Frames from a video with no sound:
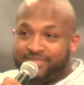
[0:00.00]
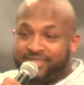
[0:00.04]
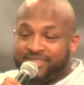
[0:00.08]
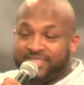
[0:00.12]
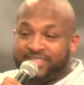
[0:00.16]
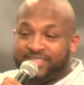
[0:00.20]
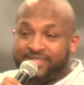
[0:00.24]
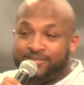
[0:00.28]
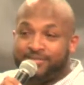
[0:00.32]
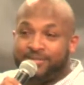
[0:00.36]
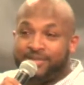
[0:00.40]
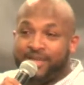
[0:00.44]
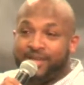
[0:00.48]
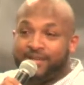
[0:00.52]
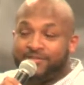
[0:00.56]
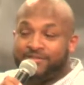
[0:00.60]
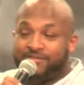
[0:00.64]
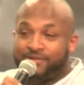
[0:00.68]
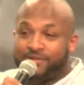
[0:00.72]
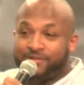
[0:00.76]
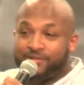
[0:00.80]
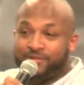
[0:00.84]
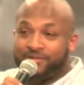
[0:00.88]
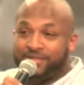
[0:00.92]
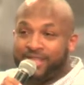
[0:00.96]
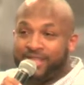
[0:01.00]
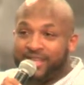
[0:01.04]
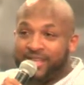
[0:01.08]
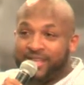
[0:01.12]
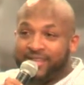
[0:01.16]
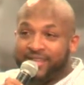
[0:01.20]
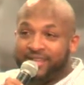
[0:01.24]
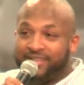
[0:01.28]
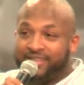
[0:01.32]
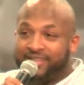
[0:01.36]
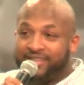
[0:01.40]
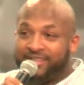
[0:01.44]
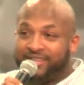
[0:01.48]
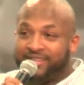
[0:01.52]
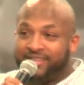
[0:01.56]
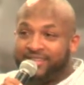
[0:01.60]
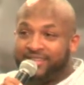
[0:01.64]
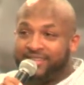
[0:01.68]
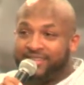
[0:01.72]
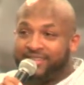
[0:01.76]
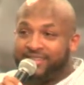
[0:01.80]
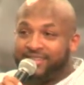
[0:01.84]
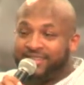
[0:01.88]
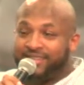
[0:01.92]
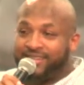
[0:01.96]
Sometimes the folk that
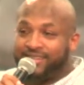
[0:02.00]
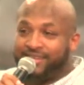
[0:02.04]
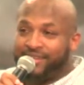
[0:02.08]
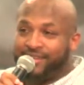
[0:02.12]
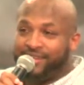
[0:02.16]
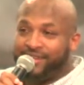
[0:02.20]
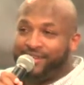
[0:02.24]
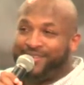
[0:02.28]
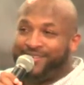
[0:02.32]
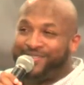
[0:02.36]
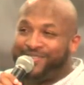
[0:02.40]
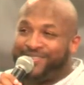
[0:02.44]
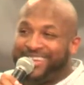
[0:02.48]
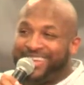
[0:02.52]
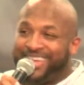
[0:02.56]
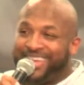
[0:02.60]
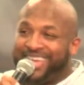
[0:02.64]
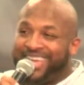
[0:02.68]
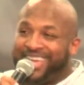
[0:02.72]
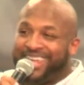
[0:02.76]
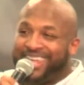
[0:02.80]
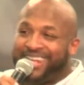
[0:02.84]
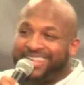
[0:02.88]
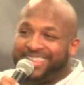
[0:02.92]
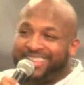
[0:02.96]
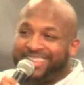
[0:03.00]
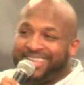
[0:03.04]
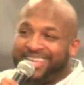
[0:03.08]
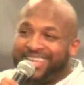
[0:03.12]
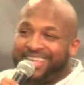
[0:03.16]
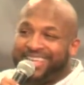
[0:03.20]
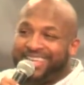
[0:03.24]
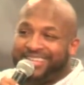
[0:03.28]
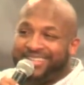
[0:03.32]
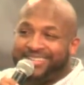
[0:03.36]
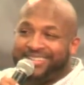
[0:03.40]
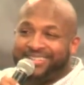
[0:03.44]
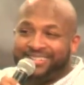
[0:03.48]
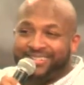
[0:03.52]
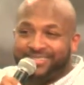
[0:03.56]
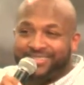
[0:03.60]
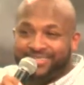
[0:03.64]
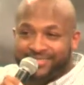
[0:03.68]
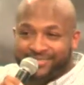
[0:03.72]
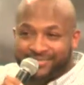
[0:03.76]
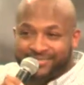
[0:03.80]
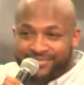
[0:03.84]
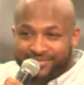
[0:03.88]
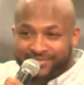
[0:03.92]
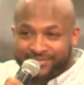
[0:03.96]
you don't hear anything good
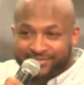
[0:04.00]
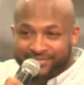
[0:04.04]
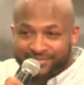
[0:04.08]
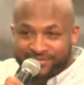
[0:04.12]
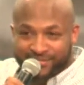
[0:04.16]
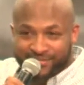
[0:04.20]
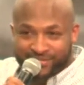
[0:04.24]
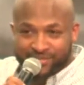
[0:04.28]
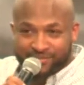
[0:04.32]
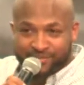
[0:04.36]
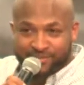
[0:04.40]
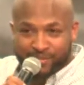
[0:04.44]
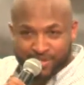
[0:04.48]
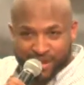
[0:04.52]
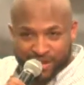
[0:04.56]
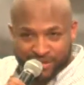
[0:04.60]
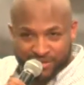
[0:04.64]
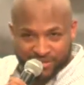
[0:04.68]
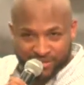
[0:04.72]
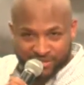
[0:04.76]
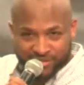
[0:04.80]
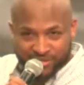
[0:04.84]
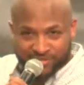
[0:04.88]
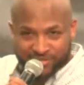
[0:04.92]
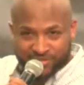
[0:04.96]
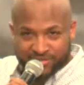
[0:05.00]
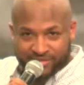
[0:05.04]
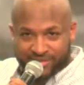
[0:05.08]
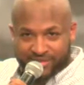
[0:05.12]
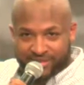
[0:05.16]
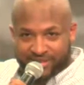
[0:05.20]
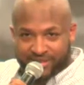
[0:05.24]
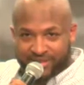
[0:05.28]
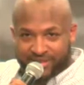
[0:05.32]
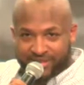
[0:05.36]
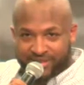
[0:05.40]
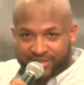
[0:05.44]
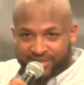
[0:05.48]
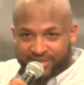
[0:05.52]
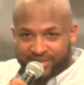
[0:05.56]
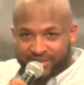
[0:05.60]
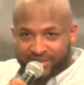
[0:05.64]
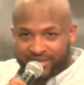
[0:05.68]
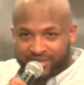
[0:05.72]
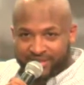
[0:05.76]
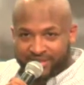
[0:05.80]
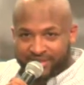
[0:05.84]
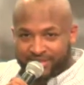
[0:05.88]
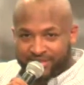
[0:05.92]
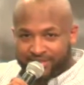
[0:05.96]
from about you
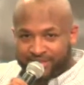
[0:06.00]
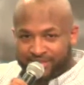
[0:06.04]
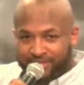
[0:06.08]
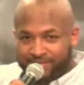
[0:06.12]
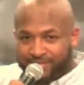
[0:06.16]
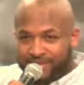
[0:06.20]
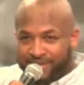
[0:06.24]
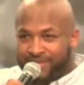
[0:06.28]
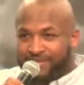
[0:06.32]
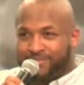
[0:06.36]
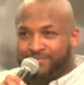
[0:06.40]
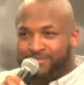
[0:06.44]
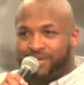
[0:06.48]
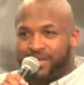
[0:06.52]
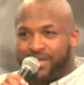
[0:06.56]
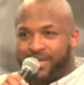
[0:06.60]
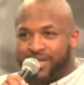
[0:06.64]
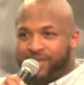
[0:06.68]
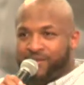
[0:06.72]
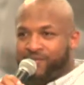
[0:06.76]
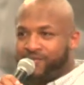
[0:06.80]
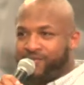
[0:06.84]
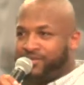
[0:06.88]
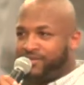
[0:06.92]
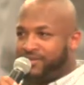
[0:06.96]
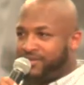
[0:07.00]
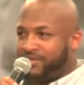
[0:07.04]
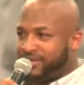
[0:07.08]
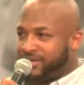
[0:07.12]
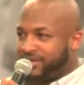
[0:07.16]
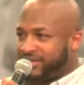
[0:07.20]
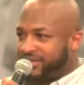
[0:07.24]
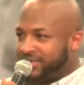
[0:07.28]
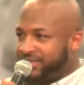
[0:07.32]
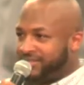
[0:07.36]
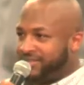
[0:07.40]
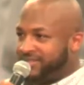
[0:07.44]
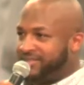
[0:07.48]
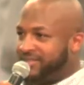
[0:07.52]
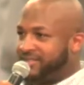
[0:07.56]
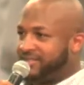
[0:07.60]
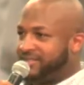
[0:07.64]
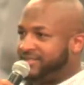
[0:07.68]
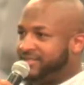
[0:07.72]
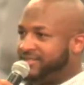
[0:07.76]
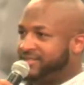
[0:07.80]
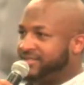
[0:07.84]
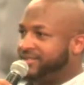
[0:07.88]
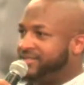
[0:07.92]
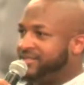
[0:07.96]
be the main ones,
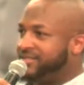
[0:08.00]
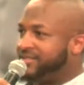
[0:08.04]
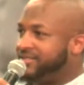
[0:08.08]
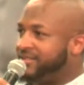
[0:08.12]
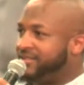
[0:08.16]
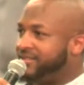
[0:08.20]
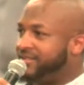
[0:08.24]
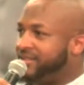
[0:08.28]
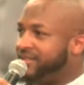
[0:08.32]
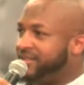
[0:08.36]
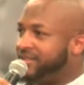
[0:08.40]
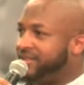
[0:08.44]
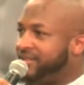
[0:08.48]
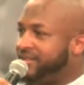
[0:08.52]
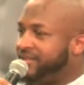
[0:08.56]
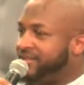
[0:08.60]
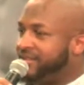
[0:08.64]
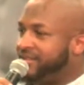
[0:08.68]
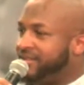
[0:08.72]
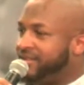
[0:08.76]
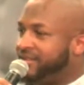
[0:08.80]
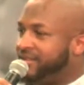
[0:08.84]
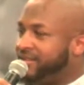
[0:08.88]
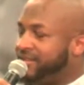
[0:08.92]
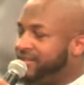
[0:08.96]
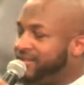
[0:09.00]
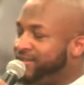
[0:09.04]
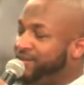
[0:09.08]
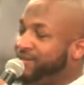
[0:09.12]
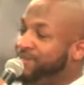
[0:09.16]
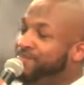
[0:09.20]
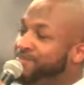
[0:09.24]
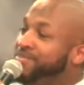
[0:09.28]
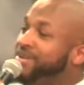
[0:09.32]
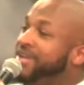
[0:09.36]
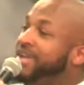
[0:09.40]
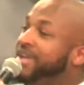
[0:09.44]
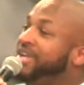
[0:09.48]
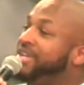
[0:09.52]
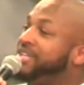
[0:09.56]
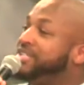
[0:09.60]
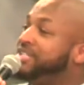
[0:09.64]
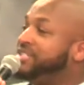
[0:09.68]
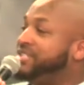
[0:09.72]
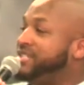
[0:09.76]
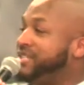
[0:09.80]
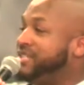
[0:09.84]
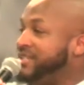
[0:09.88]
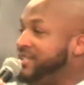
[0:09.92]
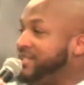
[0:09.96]
your biggest
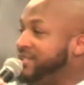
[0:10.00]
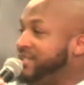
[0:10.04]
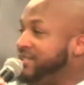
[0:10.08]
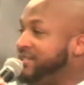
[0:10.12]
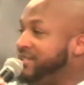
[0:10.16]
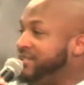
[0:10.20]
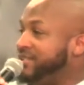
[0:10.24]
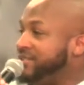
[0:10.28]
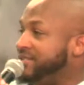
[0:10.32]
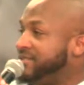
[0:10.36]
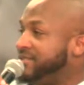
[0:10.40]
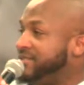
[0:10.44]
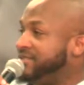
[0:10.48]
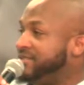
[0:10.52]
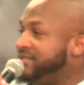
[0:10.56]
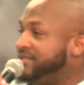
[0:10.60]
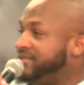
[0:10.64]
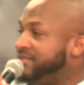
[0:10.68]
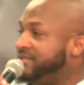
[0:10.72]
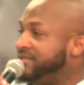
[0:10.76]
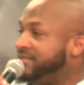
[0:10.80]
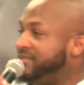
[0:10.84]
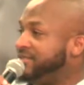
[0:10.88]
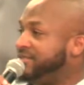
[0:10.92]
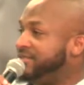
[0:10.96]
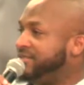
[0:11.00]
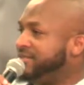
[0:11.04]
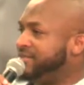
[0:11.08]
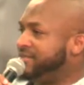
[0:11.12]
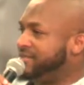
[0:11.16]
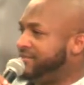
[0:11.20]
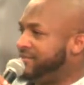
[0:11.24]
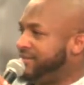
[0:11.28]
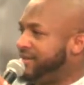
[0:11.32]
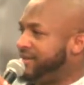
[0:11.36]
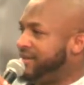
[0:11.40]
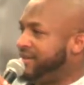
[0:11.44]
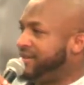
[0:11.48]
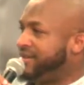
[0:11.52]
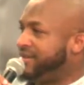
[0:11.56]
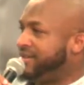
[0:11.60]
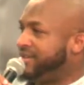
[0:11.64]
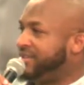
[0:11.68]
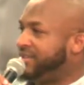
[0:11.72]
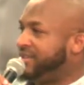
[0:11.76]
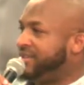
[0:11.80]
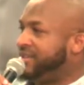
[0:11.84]
cheerleaders, right?